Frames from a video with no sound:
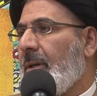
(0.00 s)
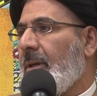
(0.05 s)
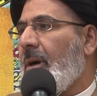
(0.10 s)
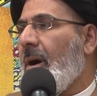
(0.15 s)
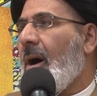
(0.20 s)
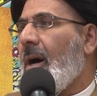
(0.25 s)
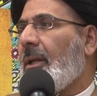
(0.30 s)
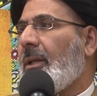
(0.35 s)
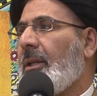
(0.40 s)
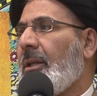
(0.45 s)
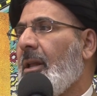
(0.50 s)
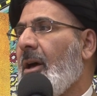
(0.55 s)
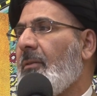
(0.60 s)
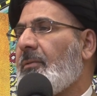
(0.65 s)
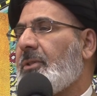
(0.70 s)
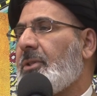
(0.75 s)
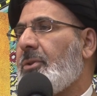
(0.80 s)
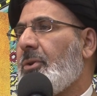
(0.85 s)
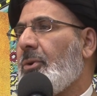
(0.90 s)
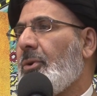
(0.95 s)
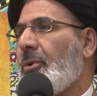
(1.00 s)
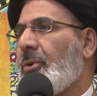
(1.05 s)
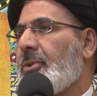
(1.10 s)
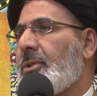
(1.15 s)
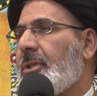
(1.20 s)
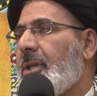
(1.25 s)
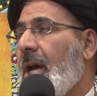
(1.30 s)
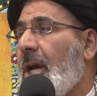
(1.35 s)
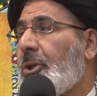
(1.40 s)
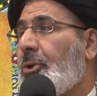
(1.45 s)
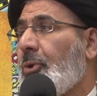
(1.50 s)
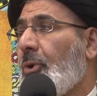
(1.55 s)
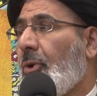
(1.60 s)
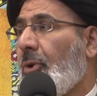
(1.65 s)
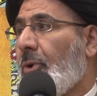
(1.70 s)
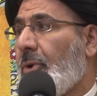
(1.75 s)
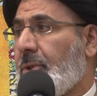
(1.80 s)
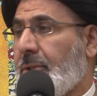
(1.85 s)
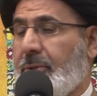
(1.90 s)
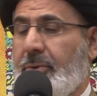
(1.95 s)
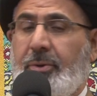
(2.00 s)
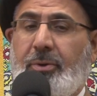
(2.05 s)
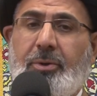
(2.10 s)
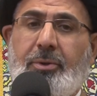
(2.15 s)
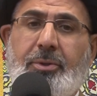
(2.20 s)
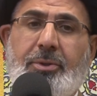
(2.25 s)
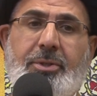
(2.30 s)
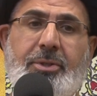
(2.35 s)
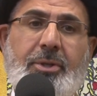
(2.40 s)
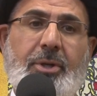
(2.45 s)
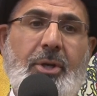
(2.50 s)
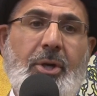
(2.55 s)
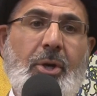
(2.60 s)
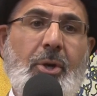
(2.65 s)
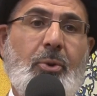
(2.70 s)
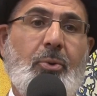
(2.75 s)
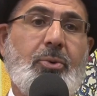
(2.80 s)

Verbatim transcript: God loves those, adores those